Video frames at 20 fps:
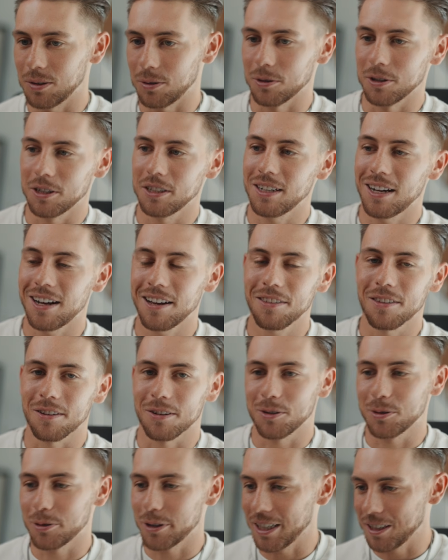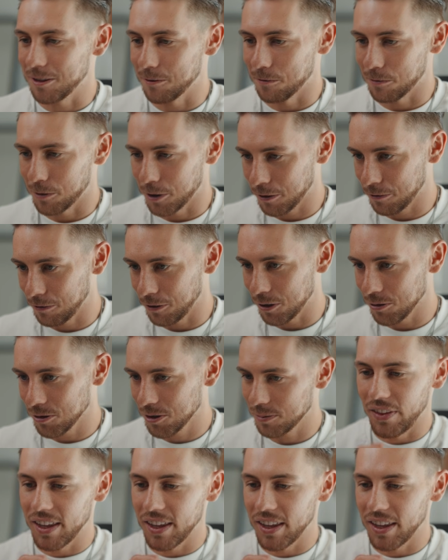or other creative workflows.